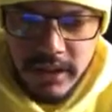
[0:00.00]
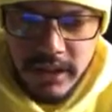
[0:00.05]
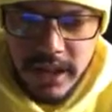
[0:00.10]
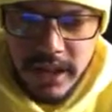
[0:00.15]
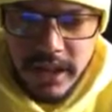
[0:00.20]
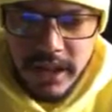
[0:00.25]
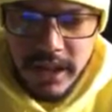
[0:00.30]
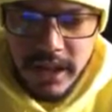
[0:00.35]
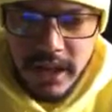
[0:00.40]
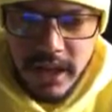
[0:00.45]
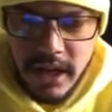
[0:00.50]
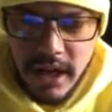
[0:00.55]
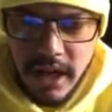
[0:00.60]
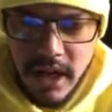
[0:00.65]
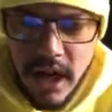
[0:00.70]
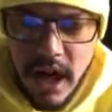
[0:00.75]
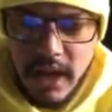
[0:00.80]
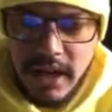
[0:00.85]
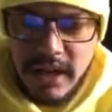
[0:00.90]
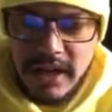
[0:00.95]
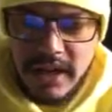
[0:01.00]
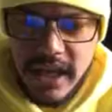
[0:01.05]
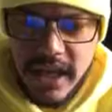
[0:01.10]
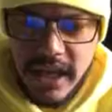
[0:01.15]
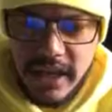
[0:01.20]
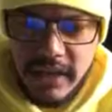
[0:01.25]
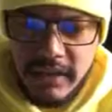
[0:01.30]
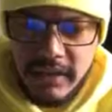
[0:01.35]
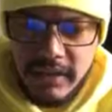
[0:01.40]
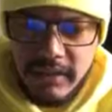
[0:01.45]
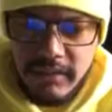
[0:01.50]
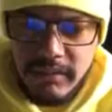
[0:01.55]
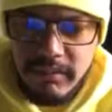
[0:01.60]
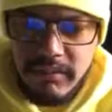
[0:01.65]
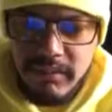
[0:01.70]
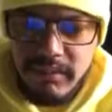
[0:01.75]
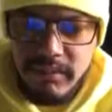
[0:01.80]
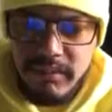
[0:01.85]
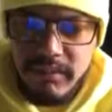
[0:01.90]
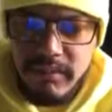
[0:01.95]
Okay, holiday.
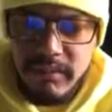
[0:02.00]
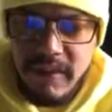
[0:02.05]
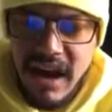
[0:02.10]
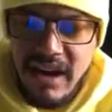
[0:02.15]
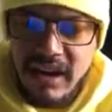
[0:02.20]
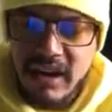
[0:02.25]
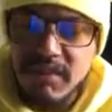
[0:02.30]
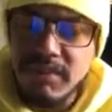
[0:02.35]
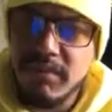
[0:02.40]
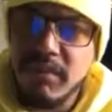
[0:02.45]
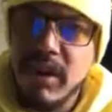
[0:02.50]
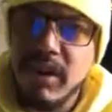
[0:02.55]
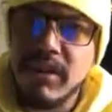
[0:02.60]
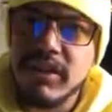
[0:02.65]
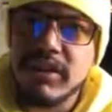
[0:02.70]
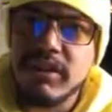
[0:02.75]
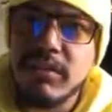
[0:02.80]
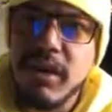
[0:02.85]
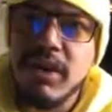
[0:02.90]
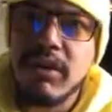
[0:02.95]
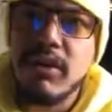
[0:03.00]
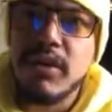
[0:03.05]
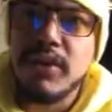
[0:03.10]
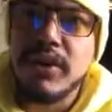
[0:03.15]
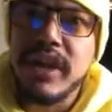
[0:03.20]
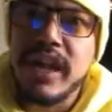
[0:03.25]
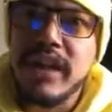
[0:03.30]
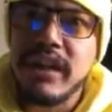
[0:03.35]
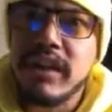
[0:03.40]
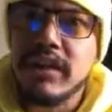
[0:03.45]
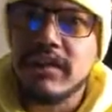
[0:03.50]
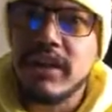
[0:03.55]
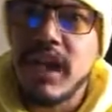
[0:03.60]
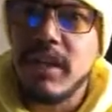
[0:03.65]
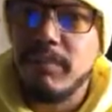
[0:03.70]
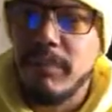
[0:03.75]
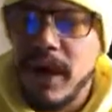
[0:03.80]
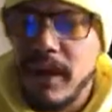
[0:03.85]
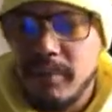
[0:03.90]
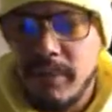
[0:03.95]
Malcolm, there's a Martin Luther King, there's
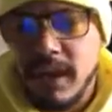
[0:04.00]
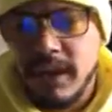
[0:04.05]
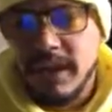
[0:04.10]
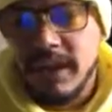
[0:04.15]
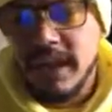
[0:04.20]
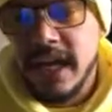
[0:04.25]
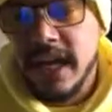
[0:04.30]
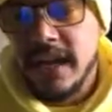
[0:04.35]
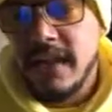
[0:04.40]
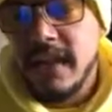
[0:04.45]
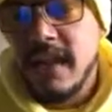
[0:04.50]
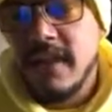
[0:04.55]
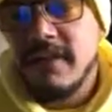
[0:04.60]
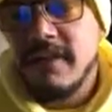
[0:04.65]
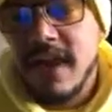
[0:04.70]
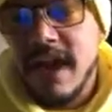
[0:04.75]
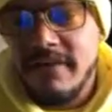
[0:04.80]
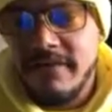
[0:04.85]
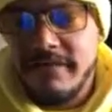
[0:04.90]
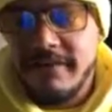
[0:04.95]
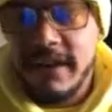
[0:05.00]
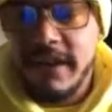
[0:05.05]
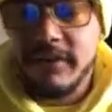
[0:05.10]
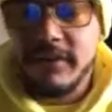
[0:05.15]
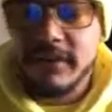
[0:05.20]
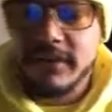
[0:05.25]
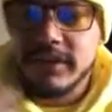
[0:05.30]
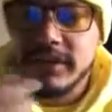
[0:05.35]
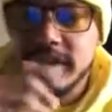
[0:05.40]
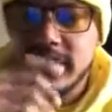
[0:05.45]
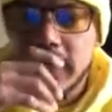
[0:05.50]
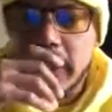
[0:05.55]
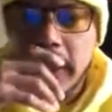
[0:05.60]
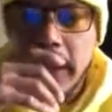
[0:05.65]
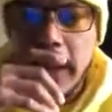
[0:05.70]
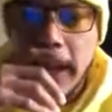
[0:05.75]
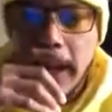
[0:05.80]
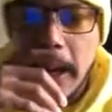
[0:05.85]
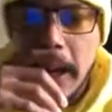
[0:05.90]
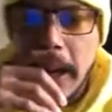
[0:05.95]
not a Bob Marley Day that favors,
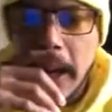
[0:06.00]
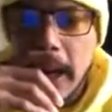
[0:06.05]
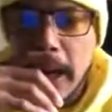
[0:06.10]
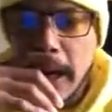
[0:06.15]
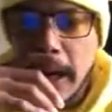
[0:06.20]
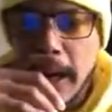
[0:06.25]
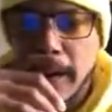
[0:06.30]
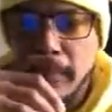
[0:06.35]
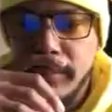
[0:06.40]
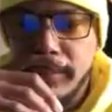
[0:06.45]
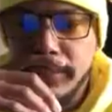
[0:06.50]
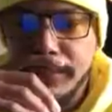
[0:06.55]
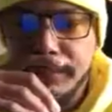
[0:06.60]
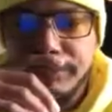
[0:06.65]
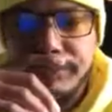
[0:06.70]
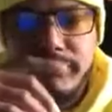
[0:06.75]
Bob